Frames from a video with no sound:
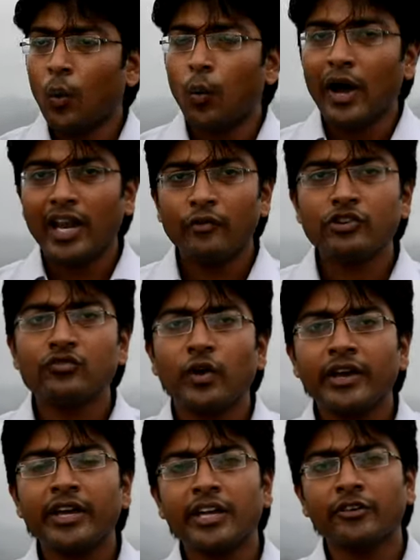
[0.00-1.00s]
While I was
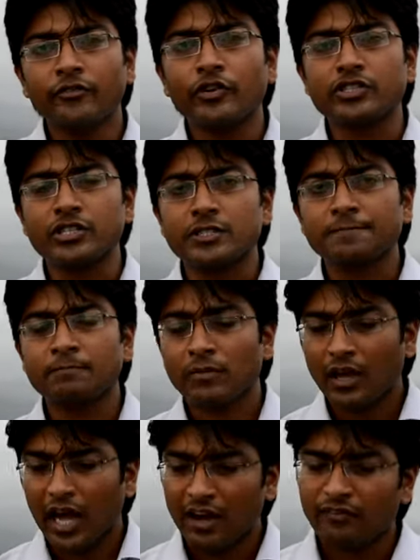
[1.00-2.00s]
working in Infosys,
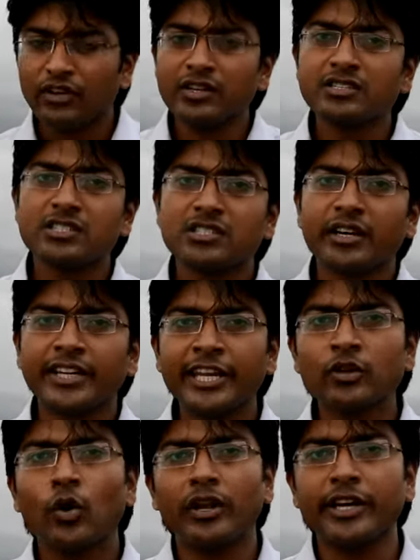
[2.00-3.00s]
I've learned certain
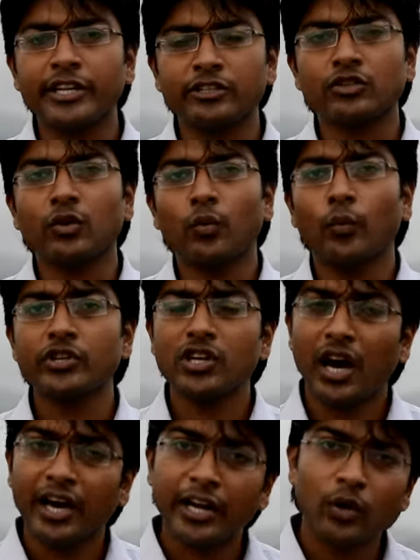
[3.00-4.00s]
qualities which
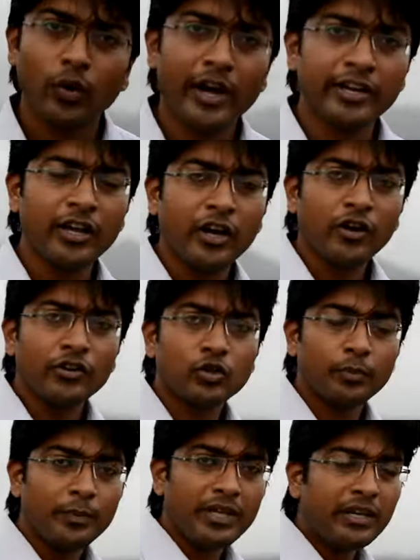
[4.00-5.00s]
are required to
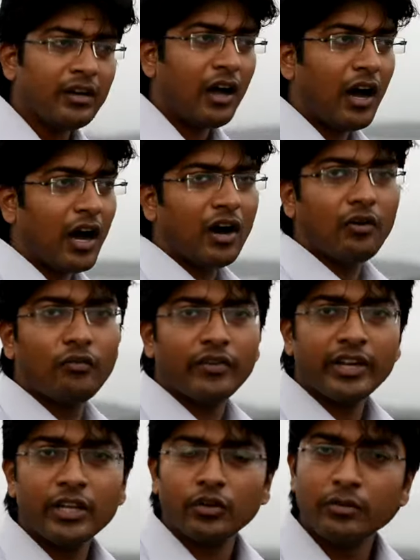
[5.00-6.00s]
being a
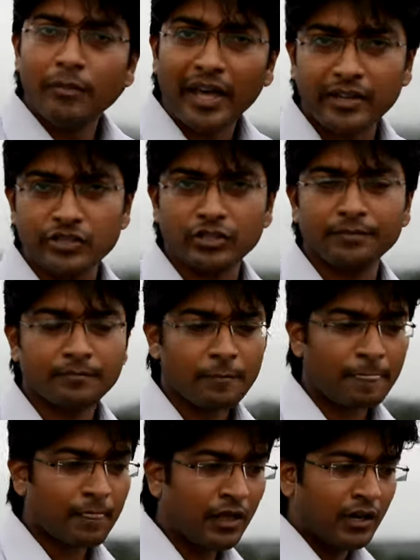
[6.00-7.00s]
very good manager.
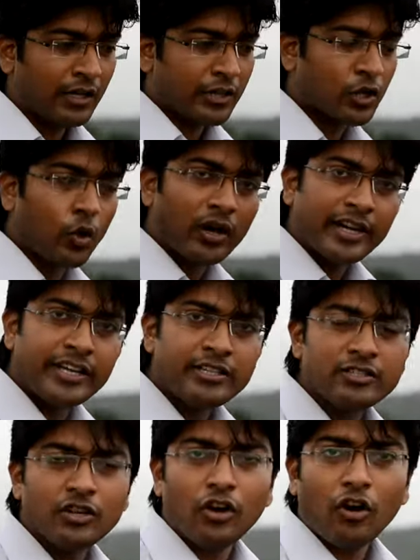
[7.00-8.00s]

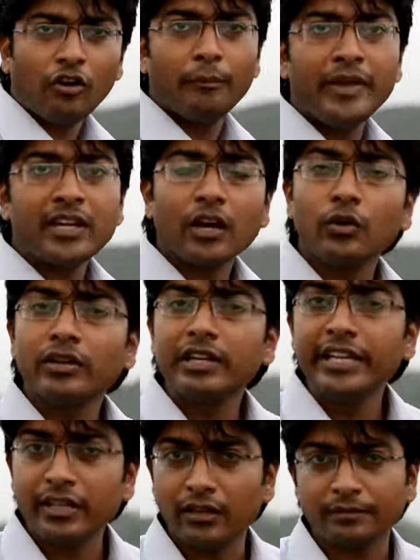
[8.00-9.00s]
Qualities of being a good
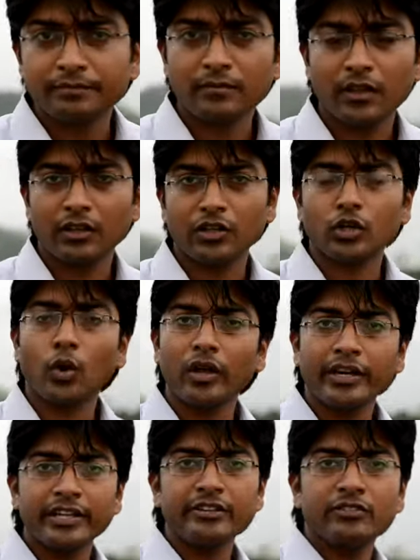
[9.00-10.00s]
leader,
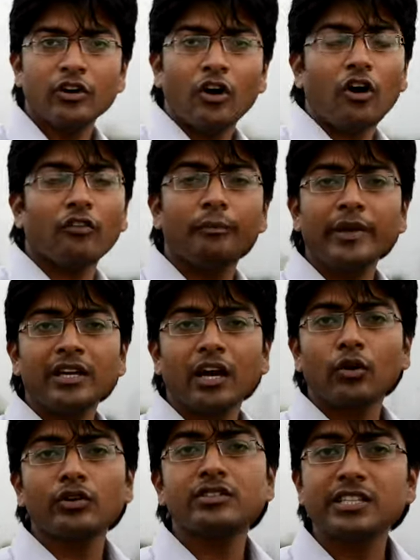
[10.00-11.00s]
qualities of being a
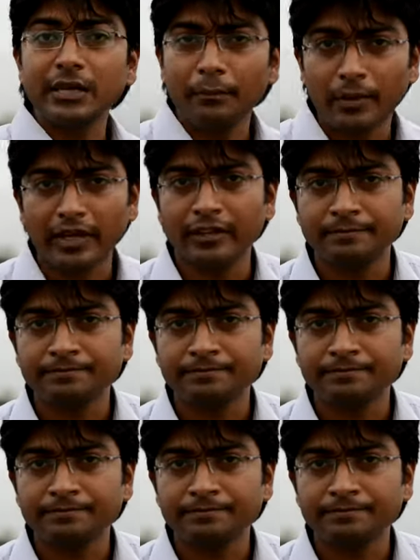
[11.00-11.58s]
good team player.